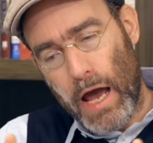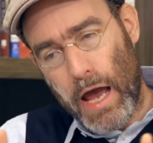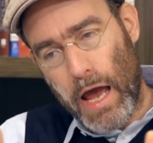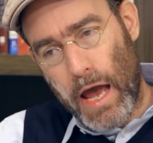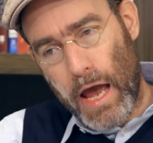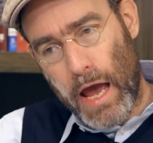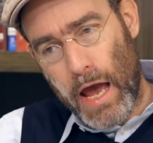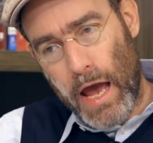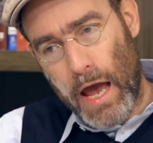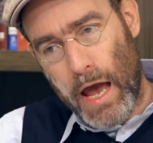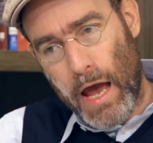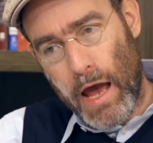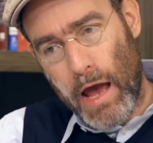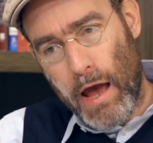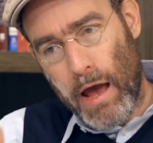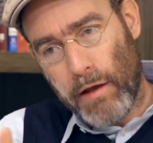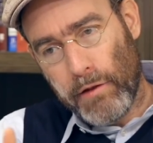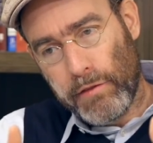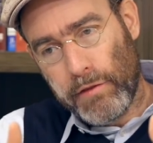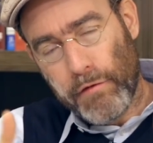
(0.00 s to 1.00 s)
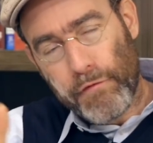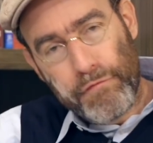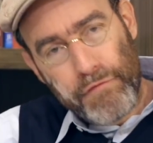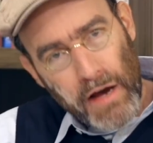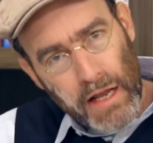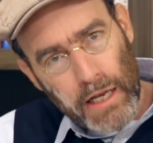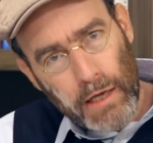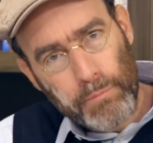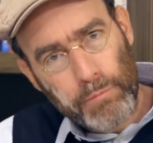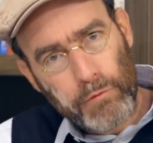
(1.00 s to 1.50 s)

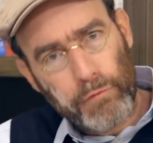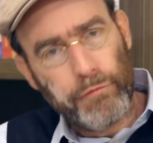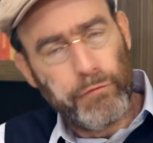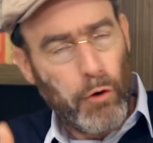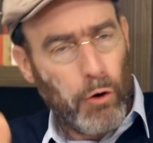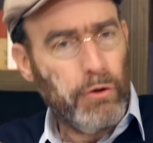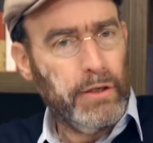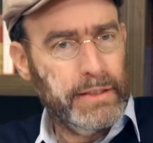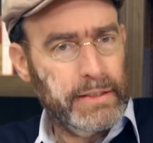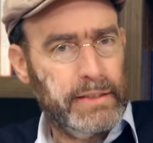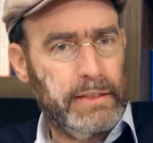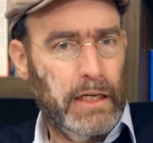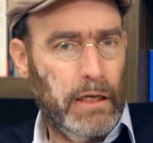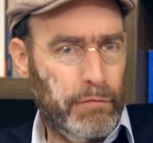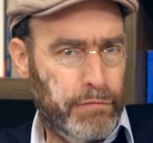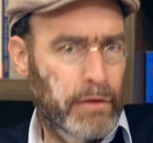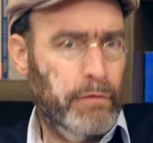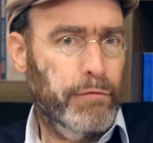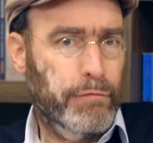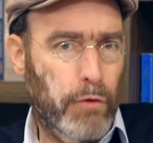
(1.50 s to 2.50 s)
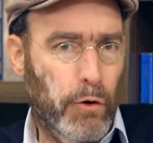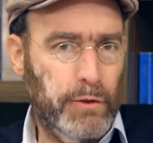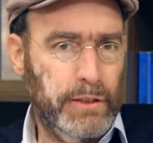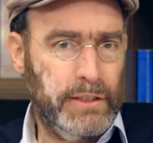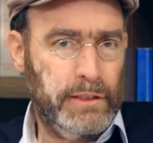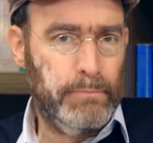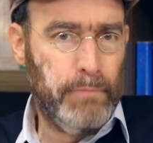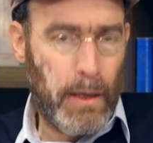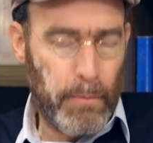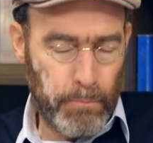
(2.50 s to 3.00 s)
developed for itself and for
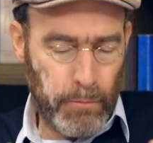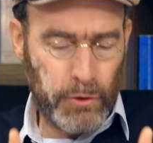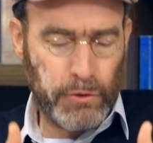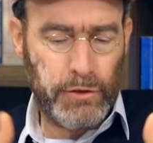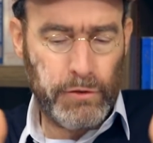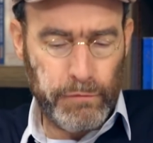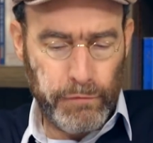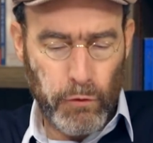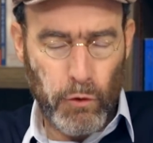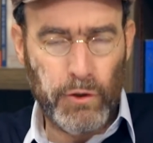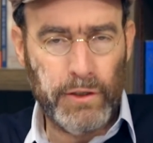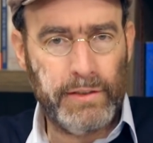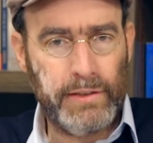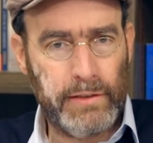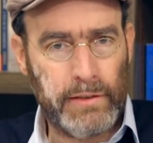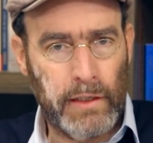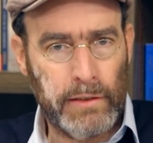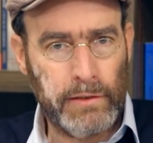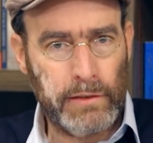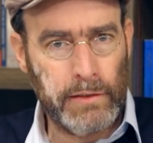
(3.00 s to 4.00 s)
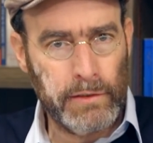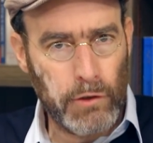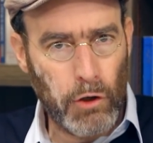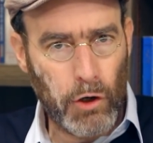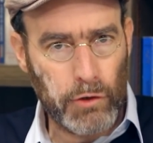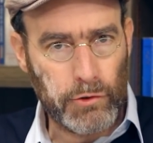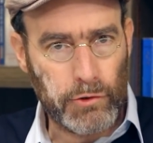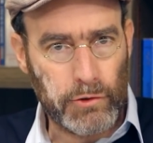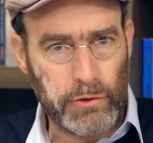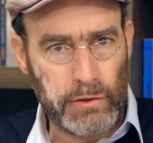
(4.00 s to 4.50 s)
its members, for its sons and
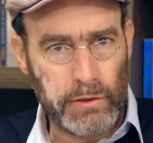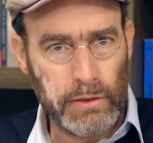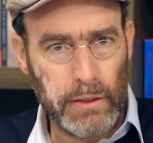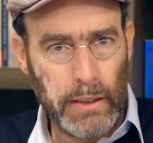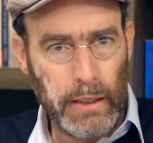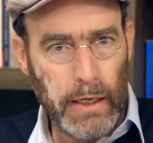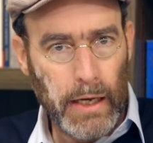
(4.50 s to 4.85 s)
daughters.